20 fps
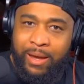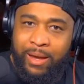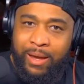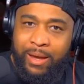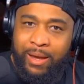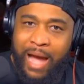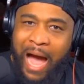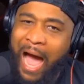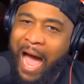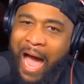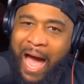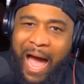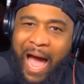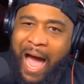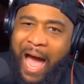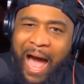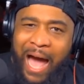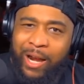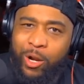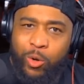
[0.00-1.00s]

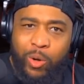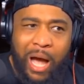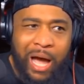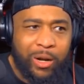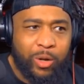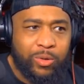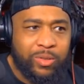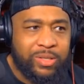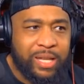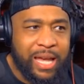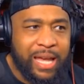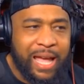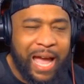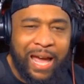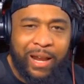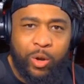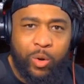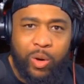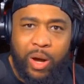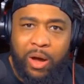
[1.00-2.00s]
I
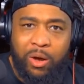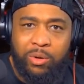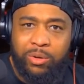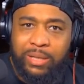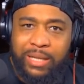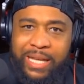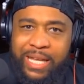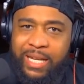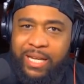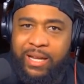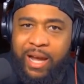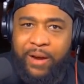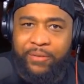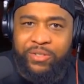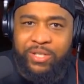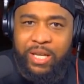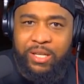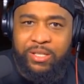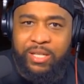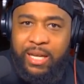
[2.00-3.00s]
don't lead a
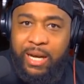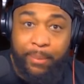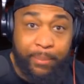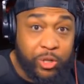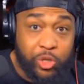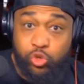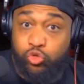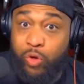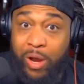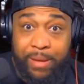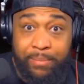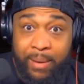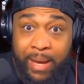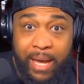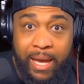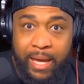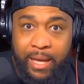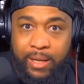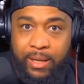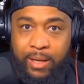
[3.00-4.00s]
conversation saying I'm a straight
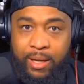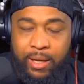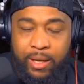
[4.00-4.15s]
man.